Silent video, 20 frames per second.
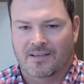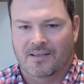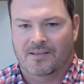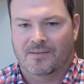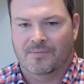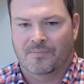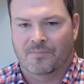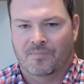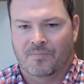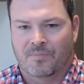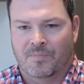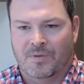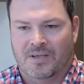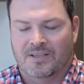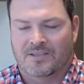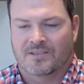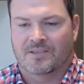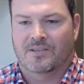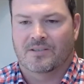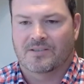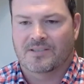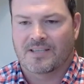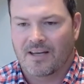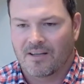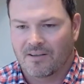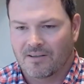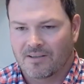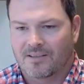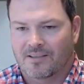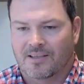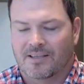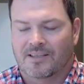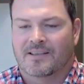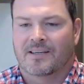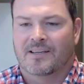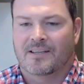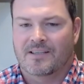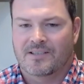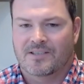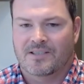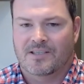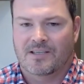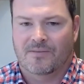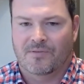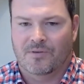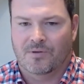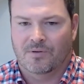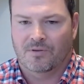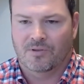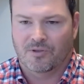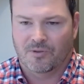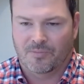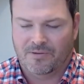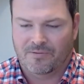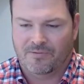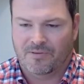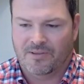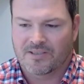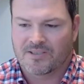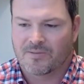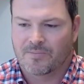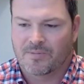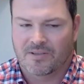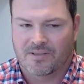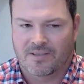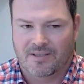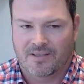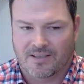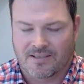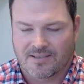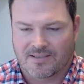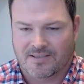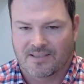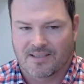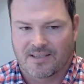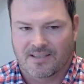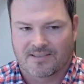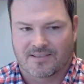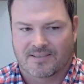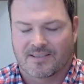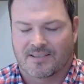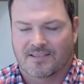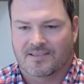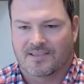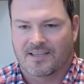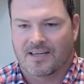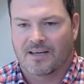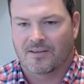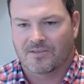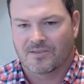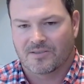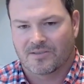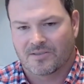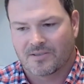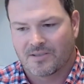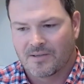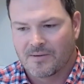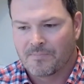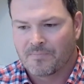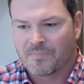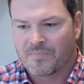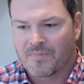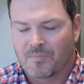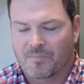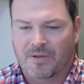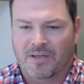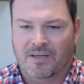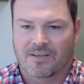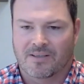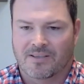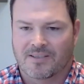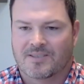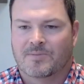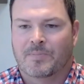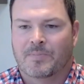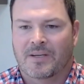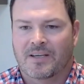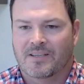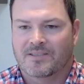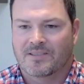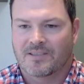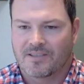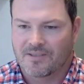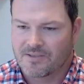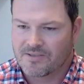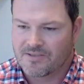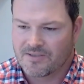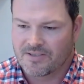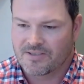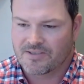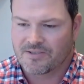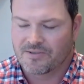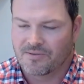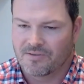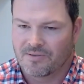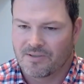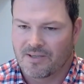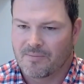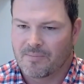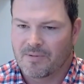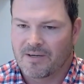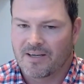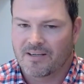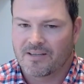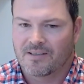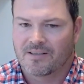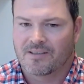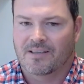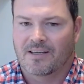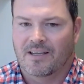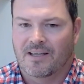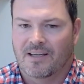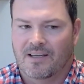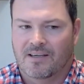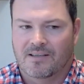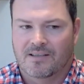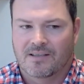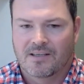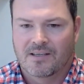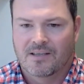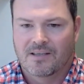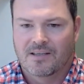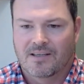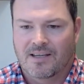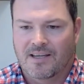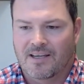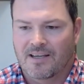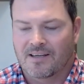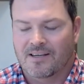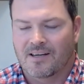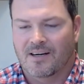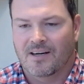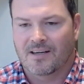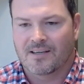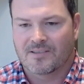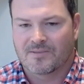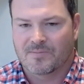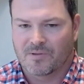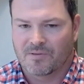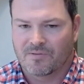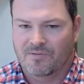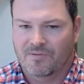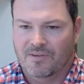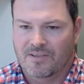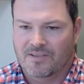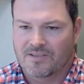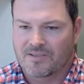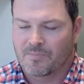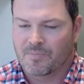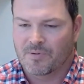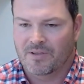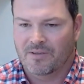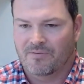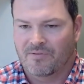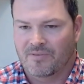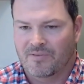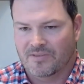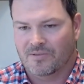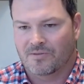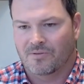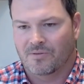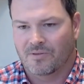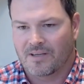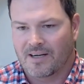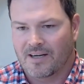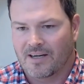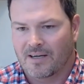I think, because of their talent, like they each give you a little bit of flexibility. Like as I said, Styles is better in space than your traditional linebacker, and Hancock is more is a pretty physical